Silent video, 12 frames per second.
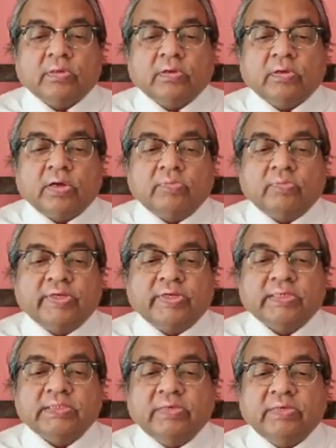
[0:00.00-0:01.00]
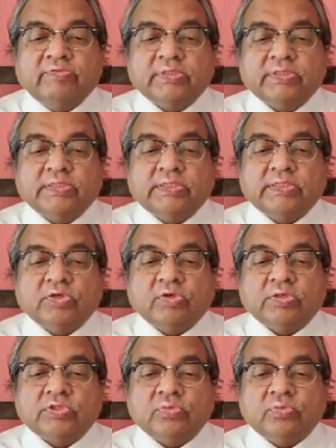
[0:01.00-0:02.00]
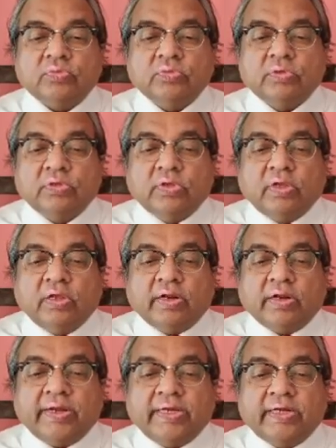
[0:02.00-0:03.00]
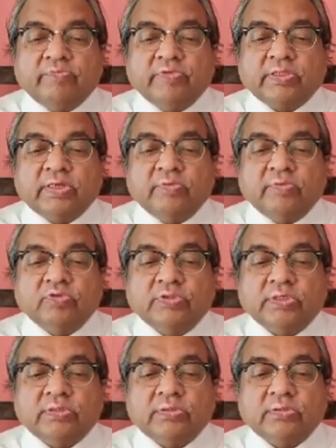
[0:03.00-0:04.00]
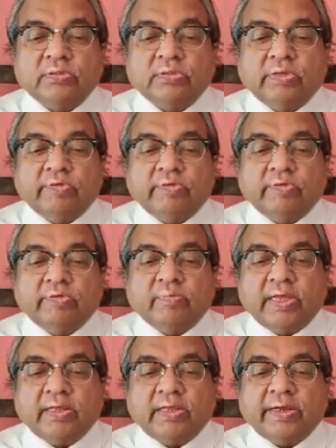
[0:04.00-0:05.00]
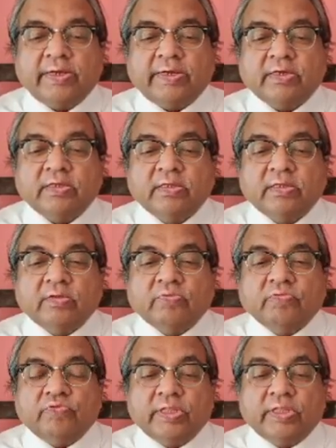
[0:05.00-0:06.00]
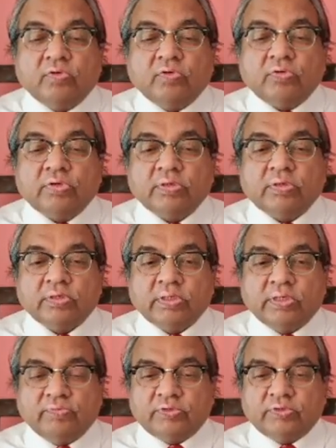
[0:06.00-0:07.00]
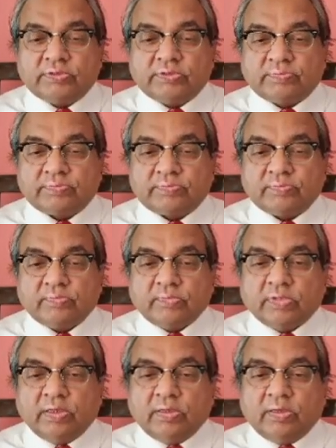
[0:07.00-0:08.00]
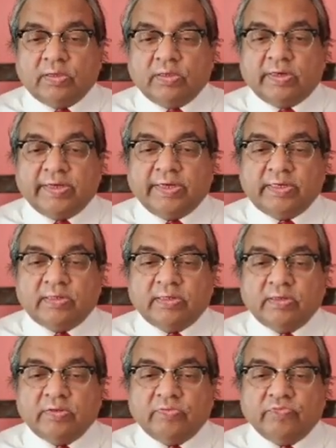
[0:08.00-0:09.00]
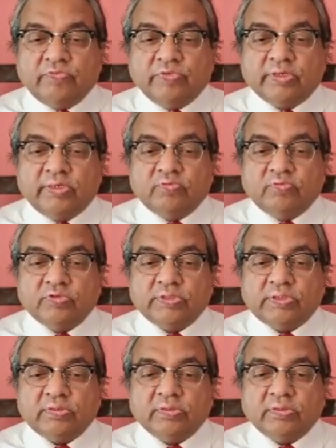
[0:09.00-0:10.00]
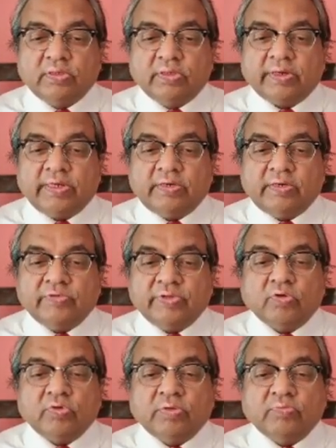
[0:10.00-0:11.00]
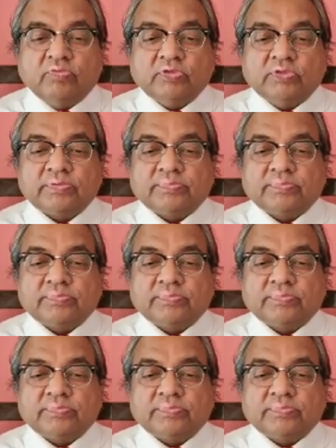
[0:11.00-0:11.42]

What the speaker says: or we can say efficiency also, rate with diffusion divided by rate without diffusion. Rate with diffusion, rate without diffusion.